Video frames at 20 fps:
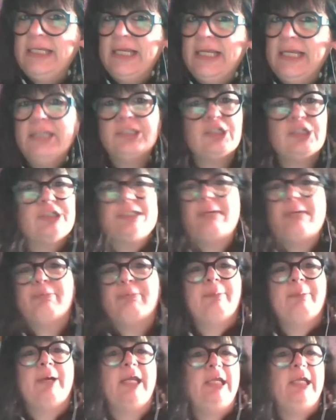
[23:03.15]
nights because
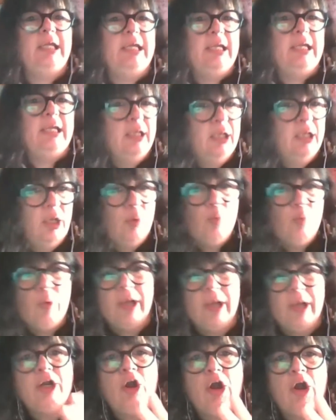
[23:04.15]

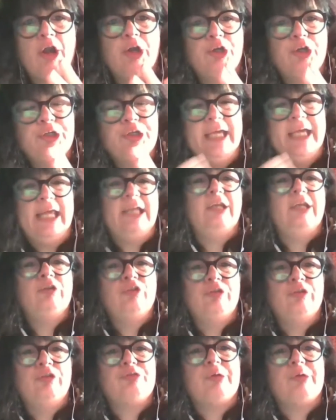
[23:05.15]
one car could get
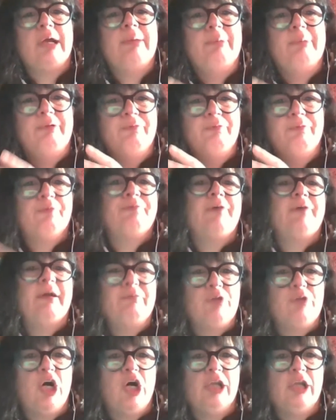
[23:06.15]
into the driving for
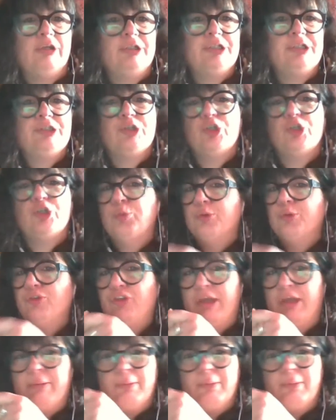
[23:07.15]
$5. So you will
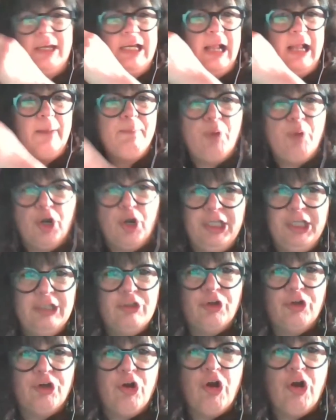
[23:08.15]
see everybody
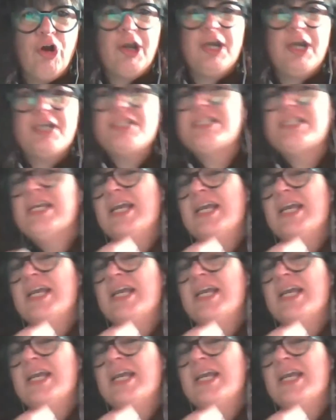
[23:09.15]
parking their cars